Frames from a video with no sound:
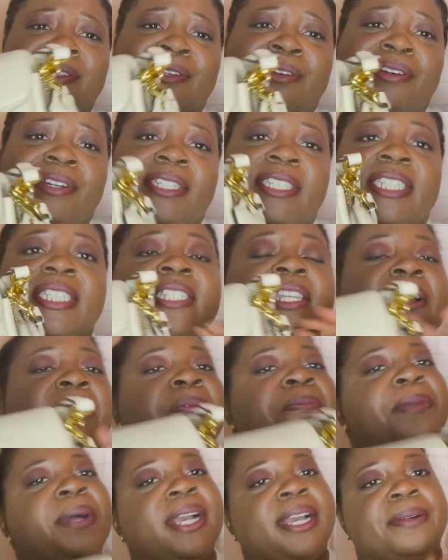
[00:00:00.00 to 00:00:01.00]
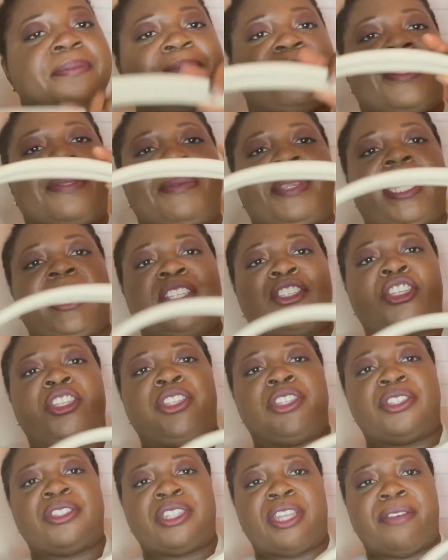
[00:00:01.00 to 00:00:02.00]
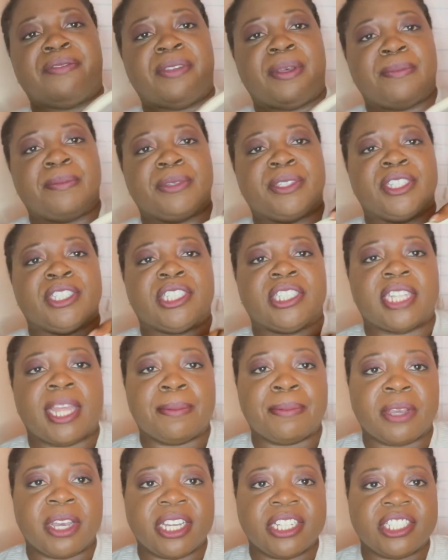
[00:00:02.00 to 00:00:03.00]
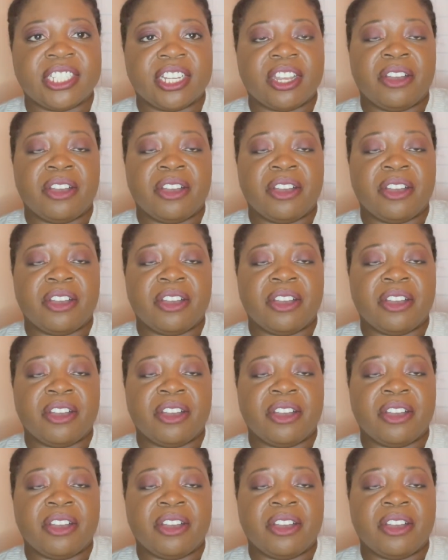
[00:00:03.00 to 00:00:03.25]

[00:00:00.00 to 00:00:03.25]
gorgeous. So let me get to this stuff. I'm just stop gushing